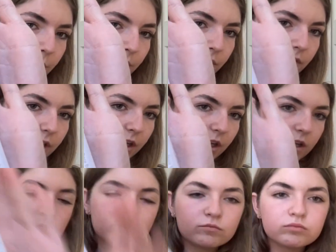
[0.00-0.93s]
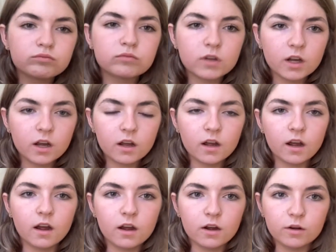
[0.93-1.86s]
Beauty
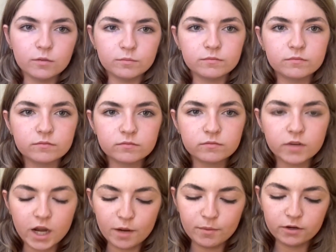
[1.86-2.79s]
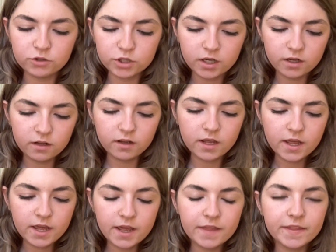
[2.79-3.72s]
eyebrow gel.
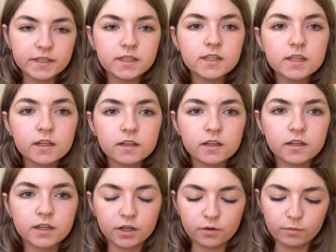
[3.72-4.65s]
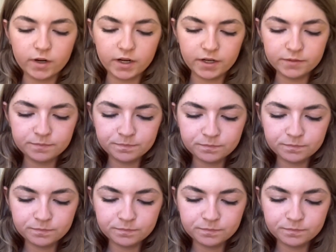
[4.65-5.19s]
This is the clear one,